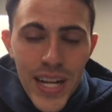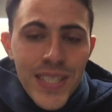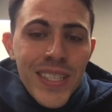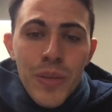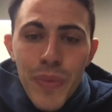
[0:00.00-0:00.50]

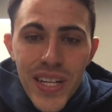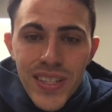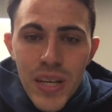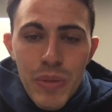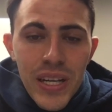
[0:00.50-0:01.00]
That's like the main
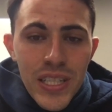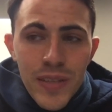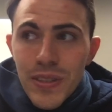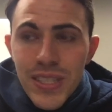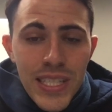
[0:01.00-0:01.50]
thing, because
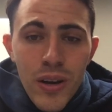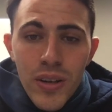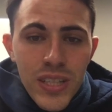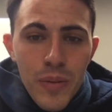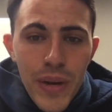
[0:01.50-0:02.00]
if the
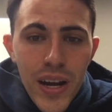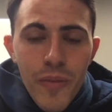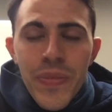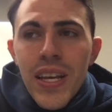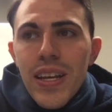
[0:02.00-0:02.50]
Seahawks come out